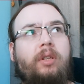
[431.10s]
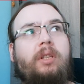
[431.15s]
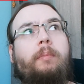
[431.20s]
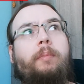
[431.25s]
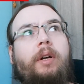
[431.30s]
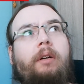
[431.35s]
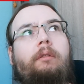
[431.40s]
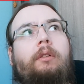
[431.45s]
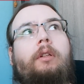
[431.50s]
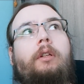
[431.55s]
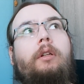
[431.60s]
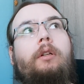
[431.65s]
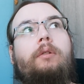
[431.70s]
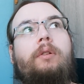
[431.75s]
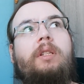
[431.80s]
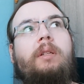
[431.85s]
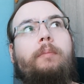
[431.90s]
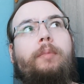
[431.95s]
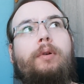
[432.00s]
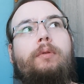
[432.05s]
Because apparently
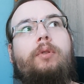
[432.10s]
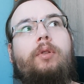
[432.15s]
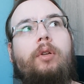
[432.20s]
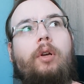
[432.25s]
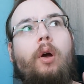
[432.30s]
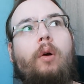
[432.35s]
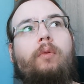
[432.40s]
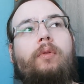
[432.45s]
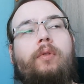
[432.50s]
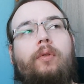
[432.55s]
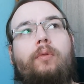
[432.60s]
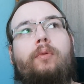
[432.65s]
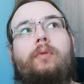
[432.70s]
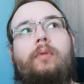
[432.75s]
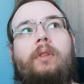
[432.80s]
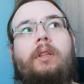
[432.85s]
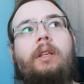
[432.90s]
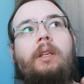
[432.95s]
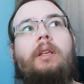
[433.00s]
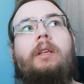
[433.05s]
you're supposed to go
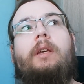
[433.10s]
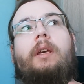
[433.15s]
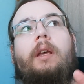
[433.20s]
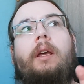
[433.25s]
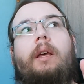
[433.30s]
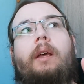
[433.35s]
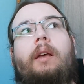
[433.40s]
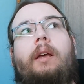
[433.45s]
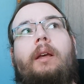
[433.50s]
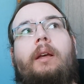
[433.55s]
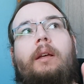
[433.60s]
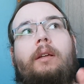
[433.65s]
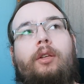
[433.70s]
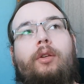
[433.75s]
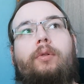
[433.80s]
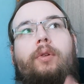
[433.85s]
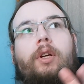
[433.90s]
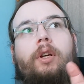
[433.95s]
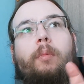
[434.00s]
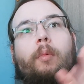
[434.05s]
through the
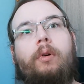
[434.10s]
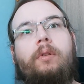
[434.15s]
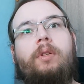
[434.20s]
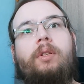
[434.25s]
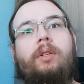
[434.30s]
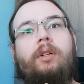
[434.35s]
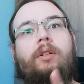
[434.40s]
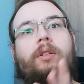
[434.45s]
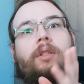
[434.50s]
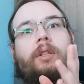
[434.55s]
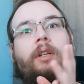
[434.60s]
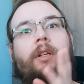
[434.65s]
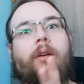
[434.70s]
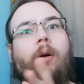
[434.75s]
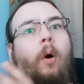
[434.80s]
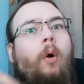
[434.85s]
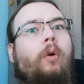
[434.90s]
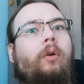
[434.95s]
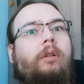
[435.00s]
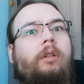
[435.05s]
unique monsters
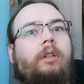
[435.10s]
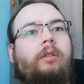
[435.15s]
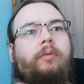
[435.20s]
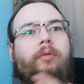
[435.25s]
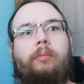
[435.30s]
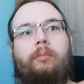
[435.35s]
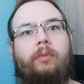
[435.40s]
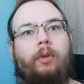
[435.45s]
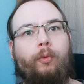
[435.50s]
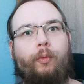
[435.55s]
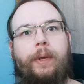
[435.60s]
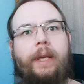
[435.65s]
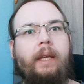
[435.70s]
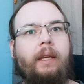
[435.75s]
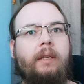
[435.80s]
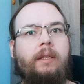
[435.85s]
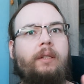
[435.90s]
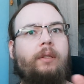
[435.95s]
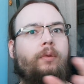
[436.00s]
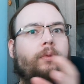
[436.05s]
in order from the
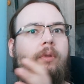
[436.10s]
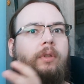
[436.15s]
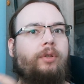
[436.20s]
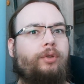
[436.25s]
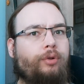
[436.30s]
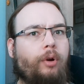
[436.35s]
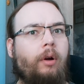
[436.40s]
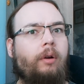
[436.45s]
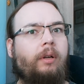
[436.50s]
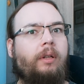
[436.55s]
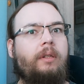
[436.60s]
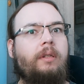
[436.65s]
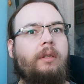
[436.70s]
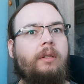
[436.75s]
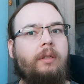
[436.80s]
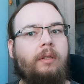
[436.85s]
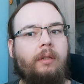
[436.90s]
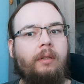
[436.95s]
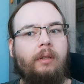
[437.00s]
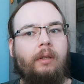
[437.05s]
weakest to the
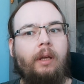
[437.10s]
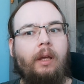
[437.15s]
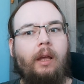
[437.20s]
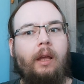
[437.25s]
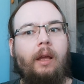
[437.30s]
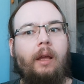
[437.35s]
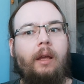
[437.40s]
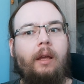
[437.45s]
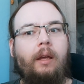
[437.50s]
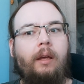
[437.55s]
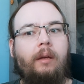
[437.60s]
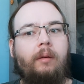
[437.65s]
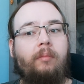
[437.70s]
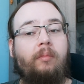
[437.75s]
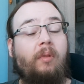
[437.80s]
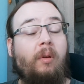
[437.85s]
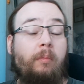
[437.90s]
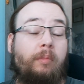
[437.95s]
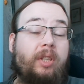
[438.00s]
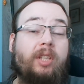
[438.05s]
strongest,
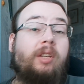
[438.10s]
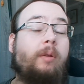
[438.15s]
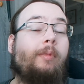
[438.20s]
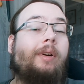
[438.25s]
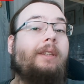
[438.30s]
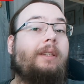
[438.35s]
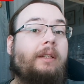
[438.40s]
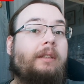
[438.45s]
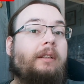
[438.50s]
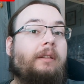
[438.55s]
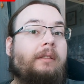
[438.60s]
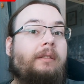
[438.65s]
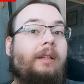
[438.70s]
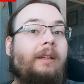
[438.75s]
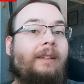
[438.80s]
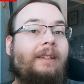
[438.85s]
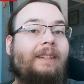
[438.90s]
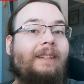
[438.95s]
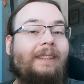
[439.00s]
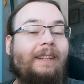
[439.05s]
but someone
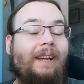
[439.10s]
didn't.